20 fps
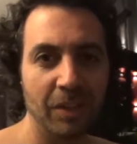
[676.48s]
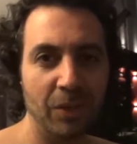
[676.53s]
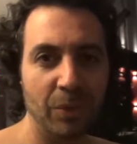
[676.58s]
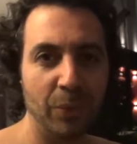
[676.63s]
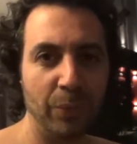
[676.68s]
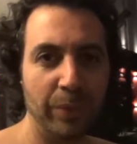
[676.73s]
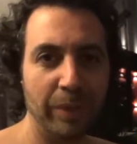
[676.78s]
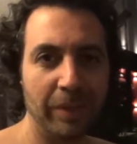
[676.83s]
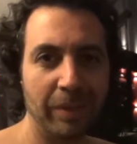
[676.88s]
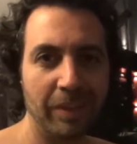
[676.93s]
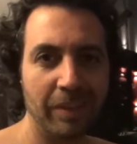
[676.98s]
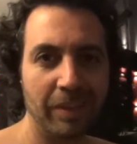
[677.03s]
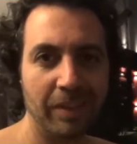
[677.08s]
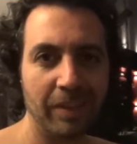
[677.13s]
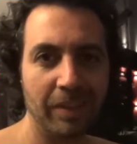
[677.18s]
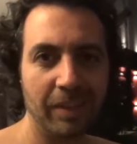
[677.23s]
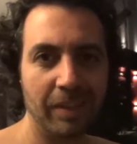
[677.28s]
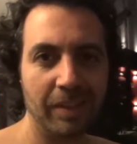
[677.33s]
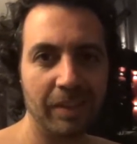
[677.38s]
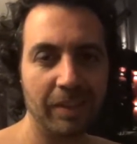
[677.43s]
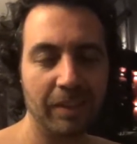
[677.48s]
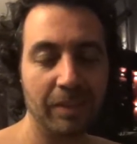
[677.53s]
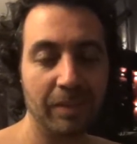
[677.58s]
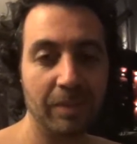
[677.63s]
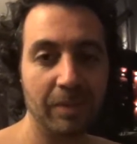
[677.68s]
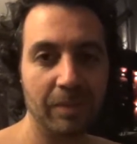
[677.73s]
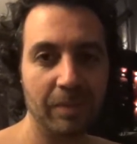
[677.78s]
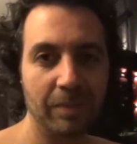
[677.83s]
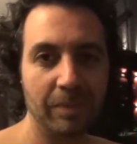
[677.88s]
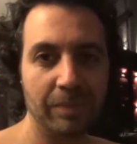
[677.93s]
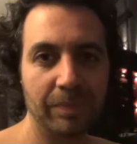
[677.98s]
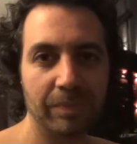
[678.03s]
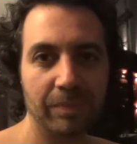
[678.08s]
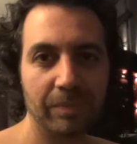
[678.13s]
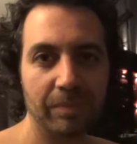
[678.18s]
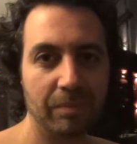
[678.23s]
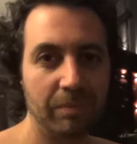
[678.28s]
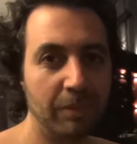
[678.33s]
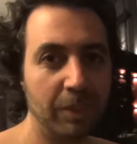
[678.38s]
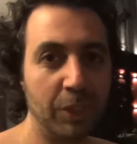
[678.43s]
with
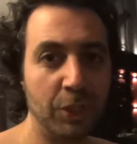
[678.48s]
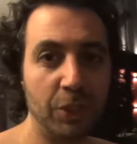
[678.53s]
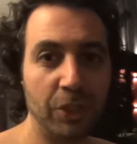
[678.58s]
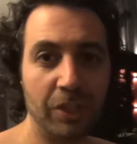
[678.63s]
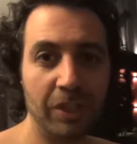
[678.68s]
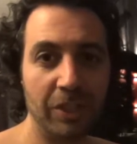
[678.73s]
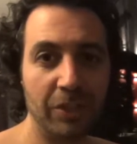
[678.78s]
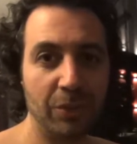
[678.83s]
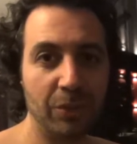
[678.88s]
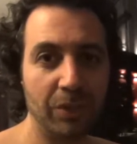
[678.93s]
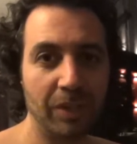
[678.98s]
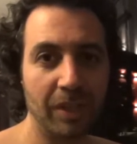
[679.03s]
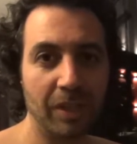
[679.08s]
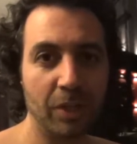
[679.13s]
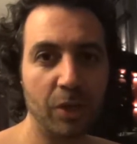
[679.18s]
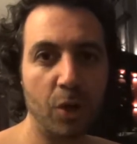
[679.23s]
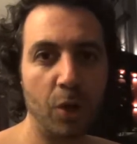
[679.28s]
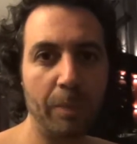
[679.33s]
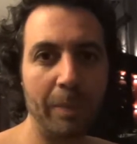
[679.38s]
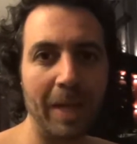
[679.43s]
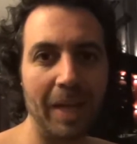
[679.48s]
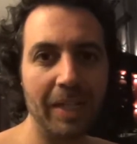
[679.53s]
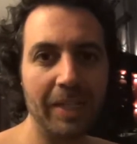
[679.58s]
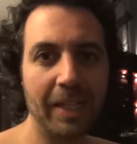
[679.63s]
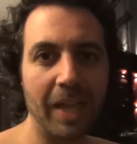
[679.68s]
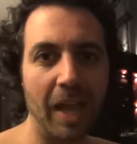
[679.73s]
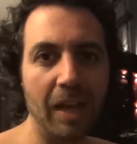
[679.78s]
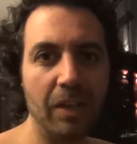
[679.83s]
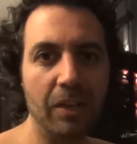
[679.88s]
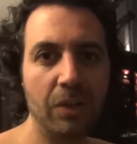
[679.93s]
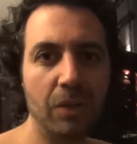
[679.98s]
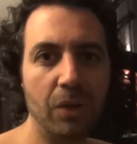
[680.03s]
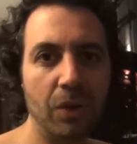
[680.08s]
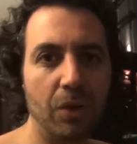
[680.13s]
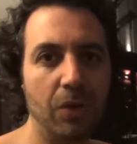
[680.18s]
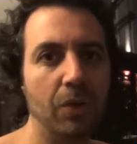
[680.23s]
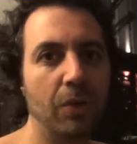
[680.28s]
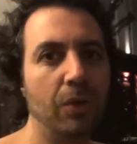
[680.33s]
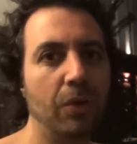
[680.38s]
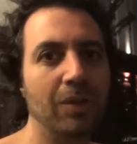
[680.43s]
the journey to the
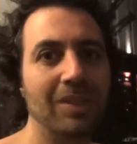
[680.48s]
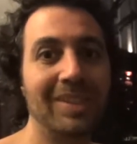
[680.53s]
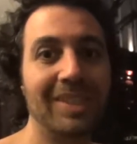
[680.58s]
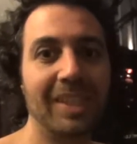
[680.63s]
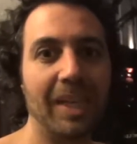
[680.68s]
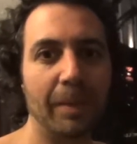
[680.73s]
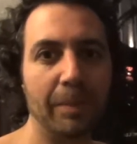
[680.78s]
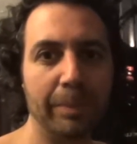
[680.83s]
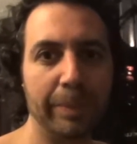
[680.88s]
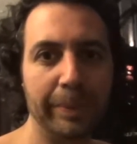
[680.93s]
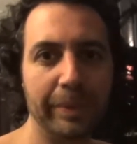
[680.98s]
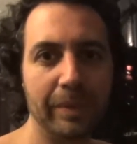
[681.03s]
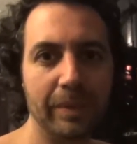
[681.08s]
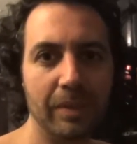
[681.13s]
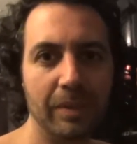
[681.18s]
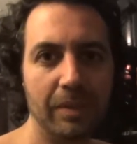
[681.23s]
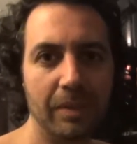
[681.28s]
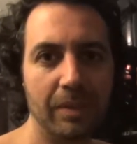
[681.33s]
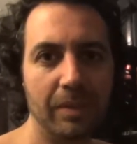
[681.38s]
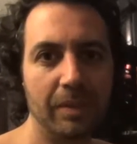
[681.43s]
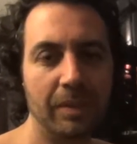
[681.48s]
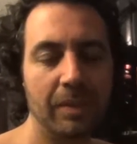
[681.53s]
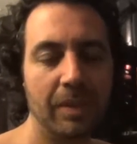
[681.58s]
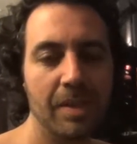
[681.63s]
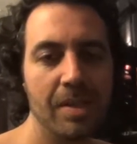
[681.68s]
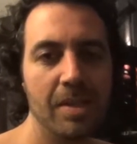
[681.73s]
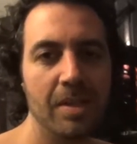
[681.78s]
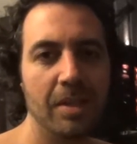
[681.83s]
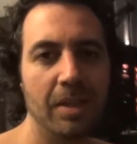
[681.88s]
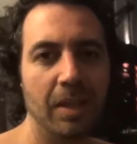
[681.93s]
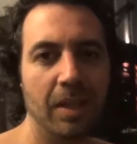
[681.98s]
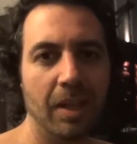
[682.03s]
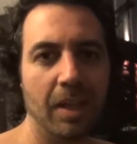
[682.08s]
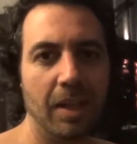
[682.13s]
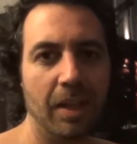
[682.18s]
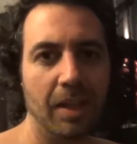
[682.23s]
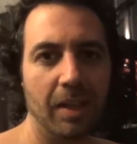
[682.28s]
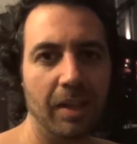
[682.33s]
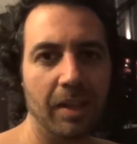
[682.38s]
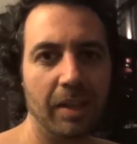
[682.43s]
Comalcalco temples
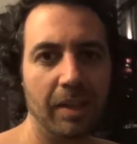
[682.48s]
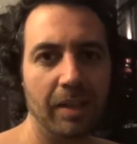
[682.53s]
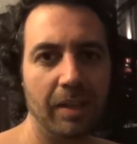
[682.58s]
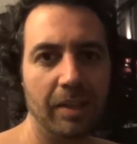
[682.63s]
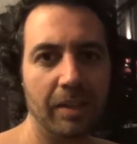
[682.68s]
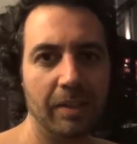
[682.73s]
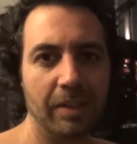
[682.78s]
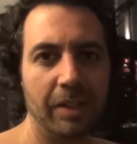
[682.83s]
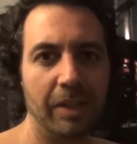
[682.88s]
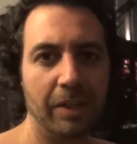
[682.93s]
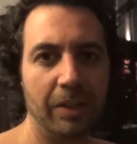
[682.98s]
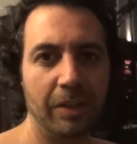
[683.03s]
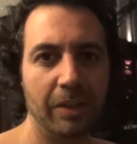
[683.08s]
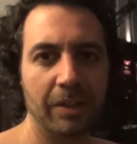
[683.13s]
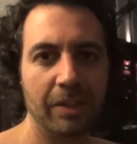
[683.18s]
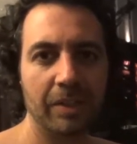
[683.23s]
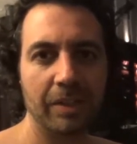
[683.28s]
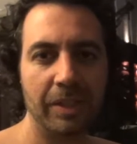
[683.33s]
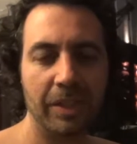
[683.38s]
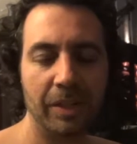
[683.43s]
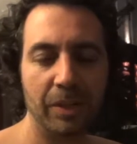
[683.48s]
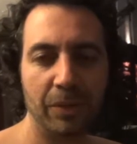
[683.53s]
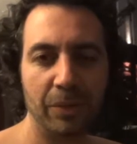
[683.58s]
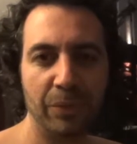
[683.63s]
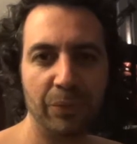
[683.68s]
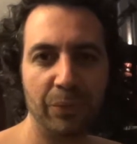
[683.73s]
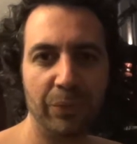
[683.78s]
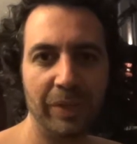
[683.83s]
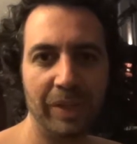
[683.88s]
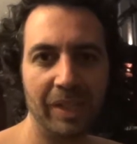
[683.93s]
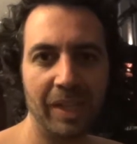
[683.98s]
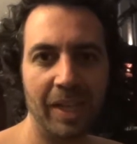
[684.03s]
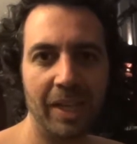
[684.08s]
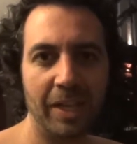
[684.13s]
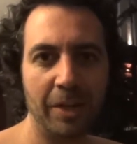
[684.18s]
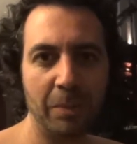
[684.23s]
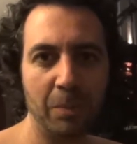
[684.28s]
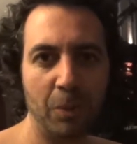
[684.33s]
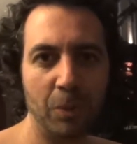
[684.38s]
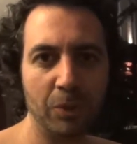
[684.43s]
here near Villa
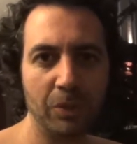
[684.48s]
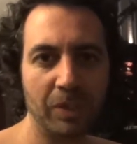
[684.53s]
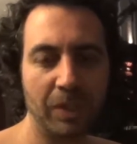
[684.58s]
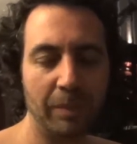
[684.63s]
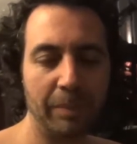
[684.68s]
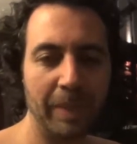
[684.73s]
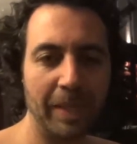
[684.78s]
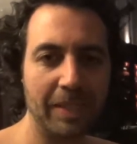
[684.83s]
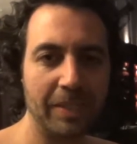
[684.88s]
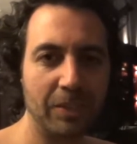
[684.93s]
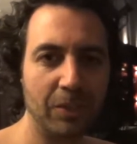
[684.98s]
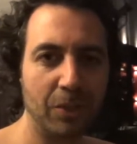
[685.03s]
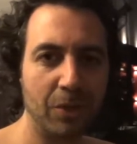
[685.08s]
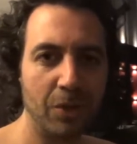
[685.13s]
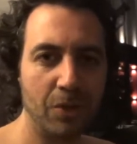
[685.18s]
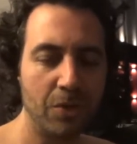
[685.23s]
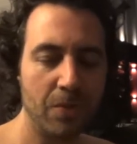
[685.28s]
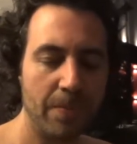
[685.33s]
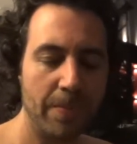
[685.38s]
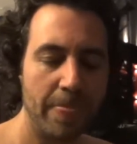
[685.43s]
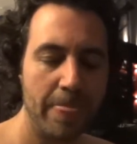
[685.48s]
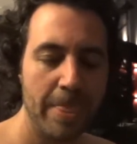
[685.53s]
Hermosa, Mexico,